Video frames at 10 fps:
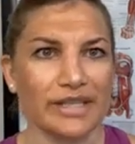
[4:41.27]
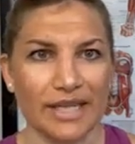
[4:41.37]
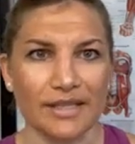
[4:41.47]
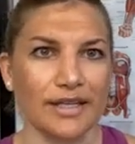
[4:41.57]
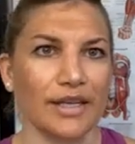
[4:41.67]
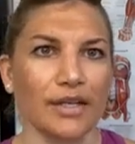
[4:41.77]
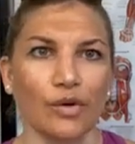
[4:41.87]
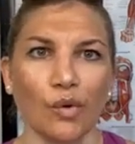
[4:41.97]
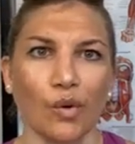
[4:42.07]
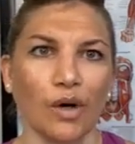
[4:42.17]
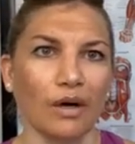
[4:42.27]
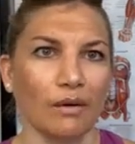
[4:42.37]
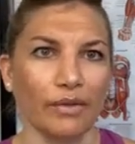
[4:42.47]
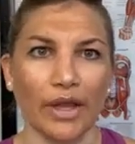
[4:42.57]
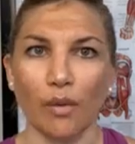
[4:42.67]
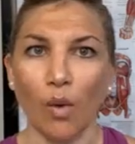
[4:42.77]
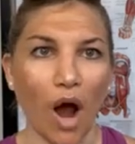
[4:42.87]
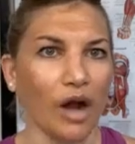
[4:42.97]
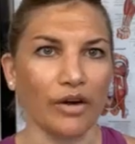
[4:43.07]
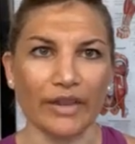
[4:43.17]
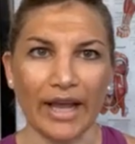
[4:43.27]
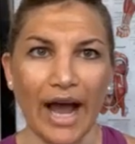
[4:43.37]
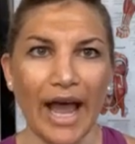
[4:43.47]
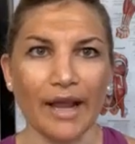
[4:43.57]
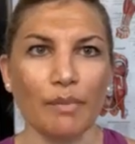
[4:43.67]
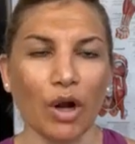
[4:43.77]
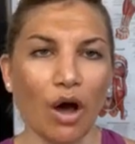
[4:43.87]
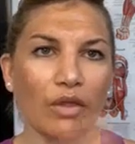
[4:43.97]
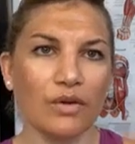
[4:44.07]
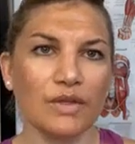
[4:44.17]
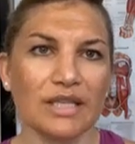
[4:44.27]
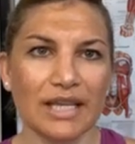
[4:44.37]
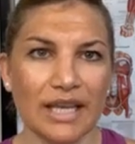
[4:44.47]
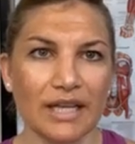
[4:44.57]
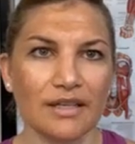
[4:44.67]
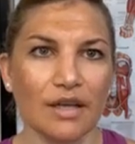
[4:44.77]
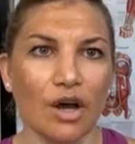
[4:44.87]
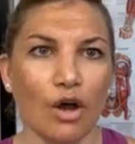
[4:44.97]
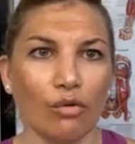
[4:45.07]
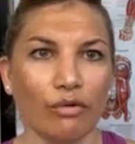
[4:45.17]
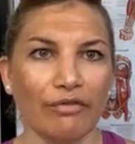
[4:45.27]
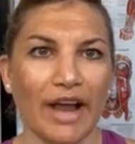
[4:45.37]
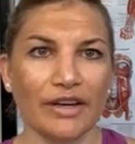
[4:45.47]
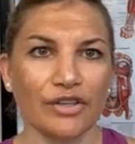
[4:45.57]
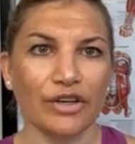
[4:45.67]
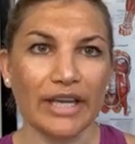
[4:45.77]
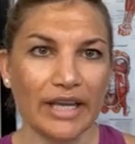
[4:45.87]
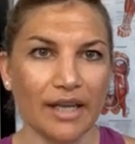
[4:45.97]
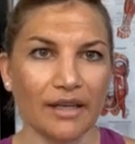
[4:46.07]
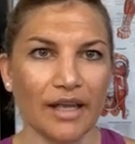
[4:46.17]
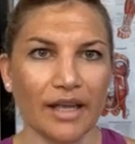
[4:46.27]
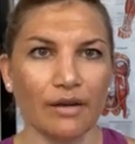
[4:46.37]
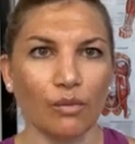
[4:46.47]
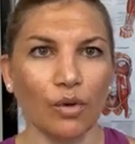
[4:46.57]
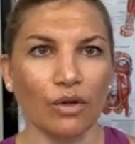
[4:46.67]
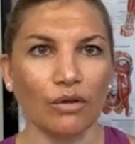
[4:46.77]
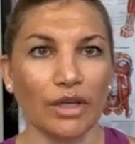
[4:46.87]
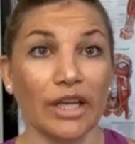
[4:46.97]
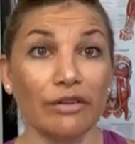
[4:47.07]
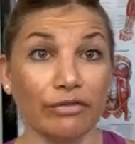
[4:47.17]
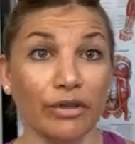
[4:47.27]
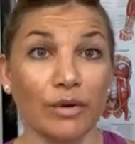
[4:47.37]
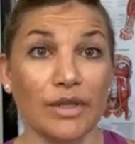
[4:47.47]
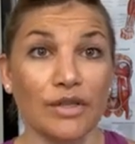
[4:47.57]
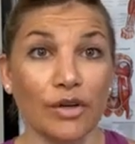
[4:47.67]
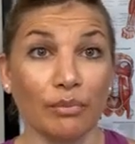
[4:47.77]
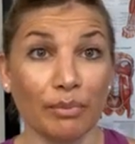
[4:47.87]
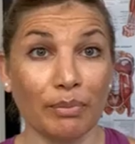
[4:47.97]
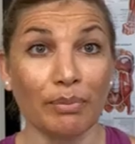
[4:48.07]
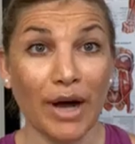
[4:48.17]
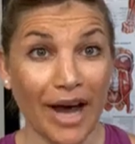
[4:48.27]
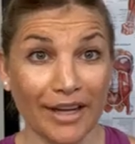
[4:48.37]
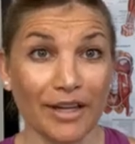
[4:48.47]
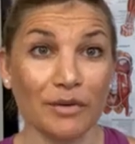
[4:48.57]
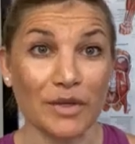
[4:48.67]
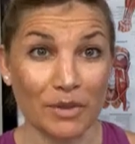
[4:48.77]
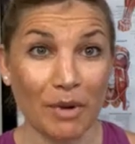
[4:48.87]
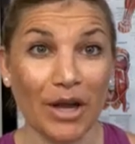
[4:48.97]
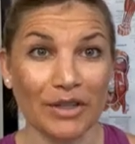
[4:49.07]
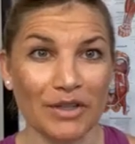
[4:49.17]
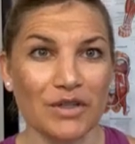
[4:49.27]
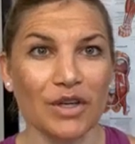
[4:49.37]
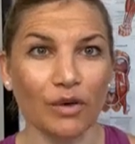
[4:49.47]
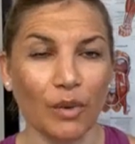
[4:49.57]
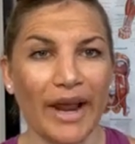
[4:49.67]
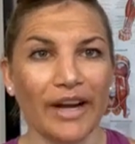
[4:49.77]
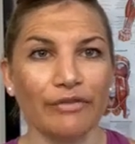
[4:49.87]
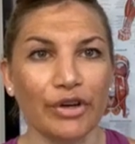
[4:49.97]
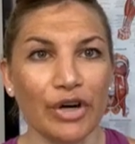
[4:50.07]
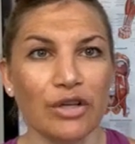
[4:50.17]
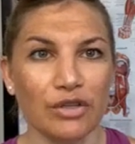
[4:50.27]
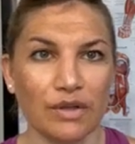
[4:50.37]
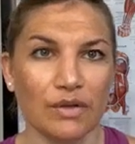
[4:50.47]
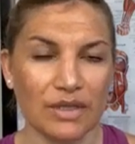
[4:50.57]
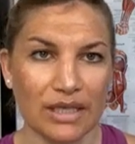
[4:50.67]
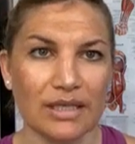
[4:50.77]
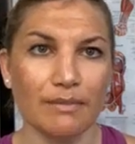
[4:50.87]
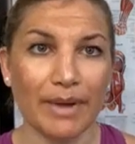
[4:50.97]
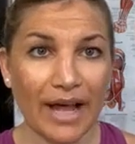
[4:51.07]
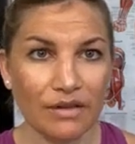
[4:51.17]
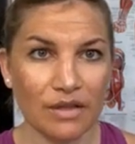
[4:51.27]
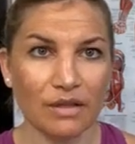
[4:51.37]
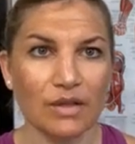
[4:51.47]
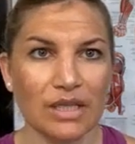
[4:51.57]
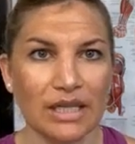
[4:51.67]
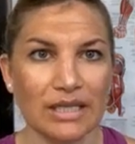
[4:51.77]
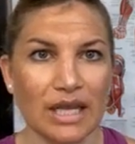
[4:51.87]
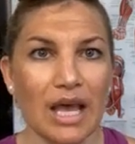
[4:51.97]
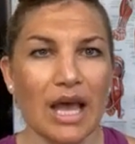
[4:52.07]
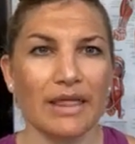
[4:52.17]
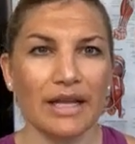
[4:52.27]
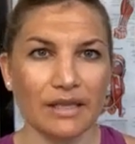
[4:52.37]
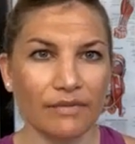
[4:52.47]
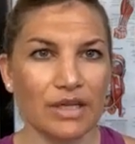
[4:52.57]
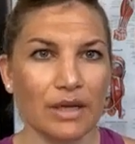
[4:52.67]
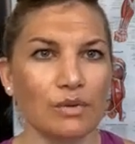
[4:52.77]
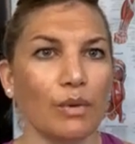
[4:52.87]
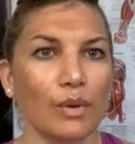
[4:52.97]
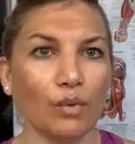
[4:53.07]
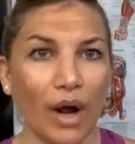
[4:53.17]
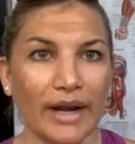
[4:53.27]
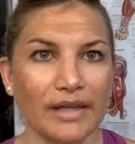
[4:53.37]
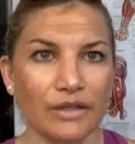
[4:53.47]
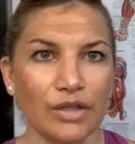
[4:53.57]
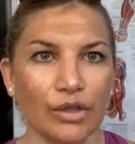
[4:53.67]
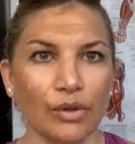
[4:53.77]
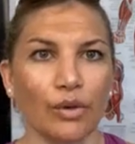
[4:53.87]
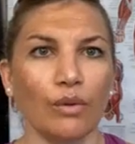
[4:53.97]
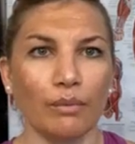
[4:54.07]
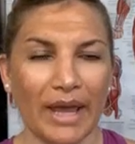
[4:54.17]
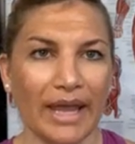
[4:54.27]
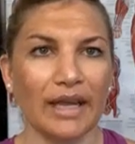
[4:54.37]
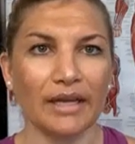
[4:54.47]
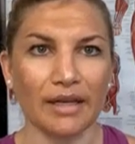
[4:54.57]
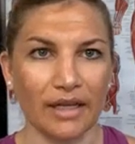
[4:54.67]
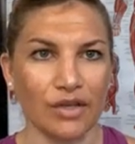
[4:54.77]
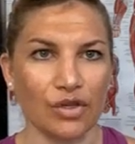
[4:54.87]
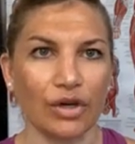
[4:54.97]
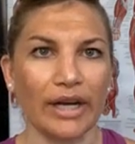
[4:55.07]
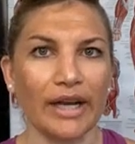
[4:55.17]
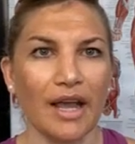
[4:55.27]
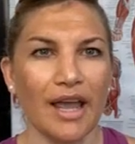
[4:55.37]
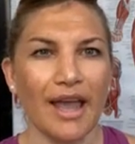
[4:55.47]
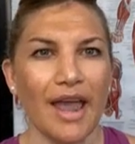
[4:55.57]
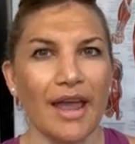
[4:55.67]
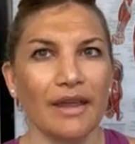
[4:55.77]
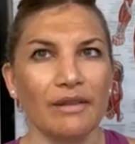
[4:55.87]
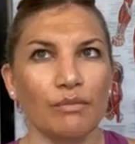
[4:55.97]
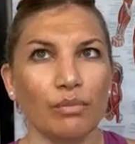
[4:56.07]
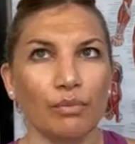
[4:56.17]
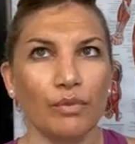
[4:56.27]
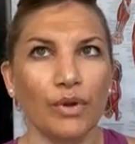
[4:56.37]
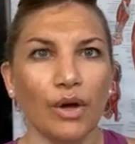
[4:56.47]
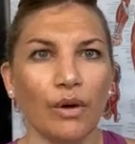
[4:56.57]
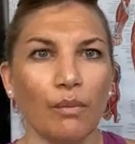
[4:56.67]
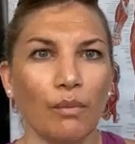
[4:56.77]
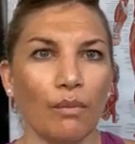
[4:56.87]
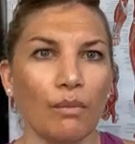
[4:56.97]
dancing, or they walk, or they hike. But all those things will factor in, and it will influence your body to respond in a certain way. And if you're not doing those things to balance those things, that's oftentimes where we run into pain, injury. And the